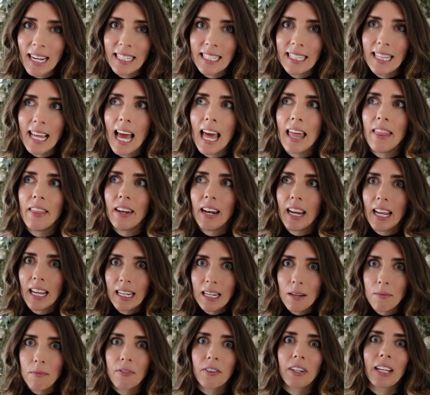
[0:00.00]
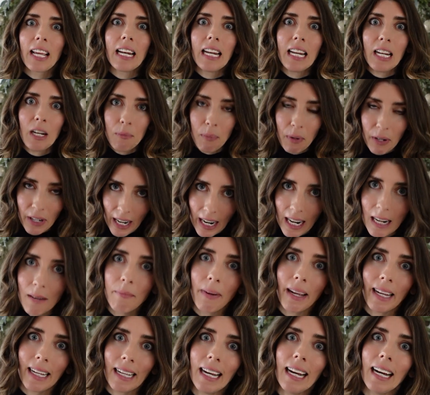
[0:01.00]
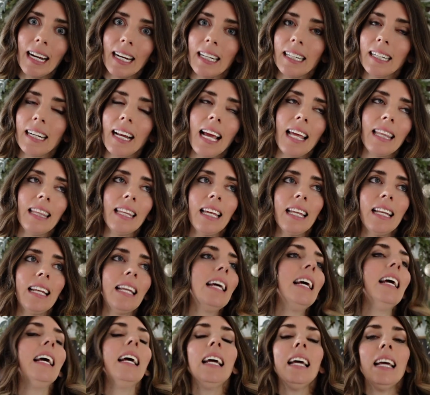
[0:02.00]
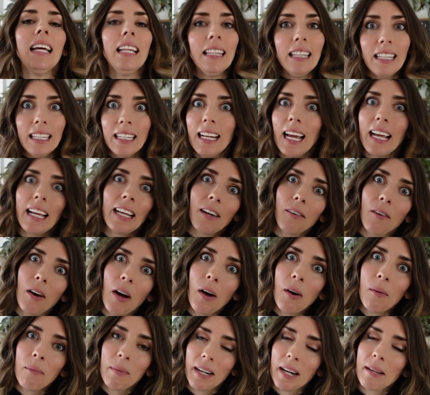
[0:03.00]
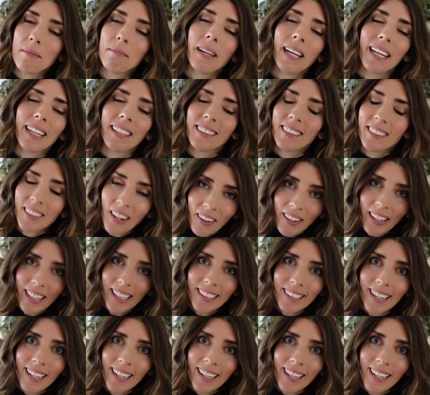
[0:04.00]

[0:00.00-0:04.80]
to that, and then I end up forgetting to put it in my cart, and then I go home and I'm like, darn it,